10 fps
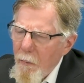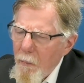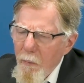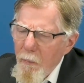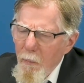
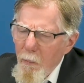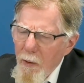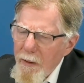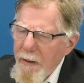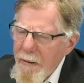
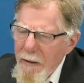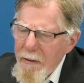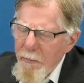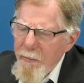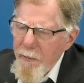what this
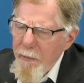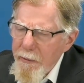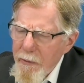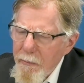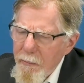is referring
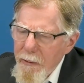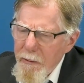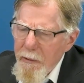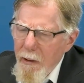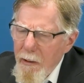to
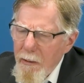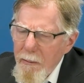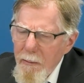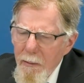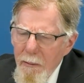was
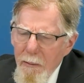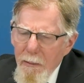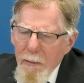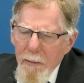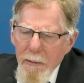our
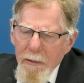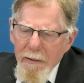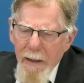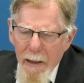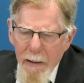
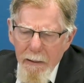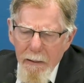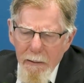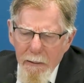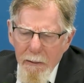
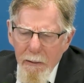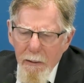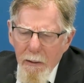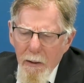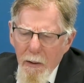stand
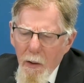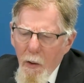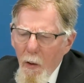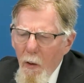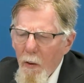
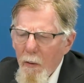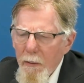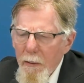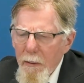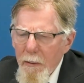
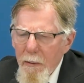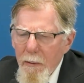on